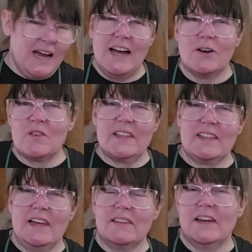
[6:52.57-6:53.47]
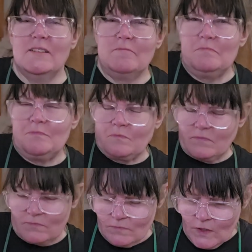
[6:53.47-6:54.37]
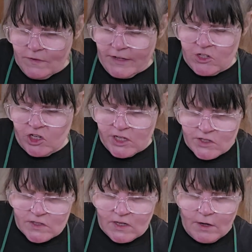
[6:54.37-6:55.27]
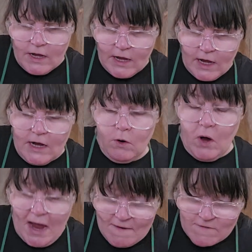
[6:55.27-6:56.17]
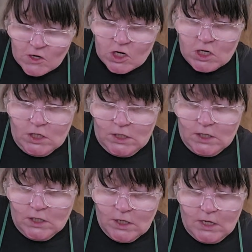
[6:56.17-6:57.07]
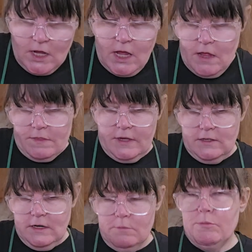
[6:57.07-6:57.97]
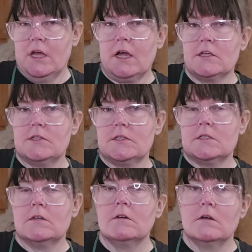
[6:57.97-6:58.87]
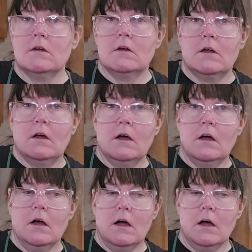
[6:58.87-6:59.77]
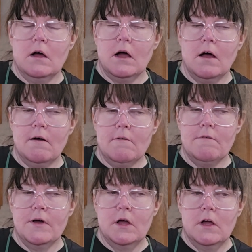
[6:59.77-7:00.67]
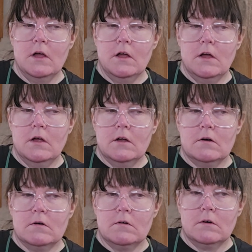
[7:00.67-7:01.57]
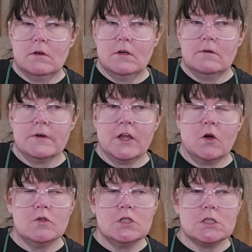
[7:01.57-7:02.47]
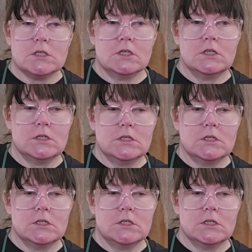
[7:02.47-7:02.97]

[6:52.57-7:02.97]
yeah, I don't really like that cheese. However, they did a mix of rigotte,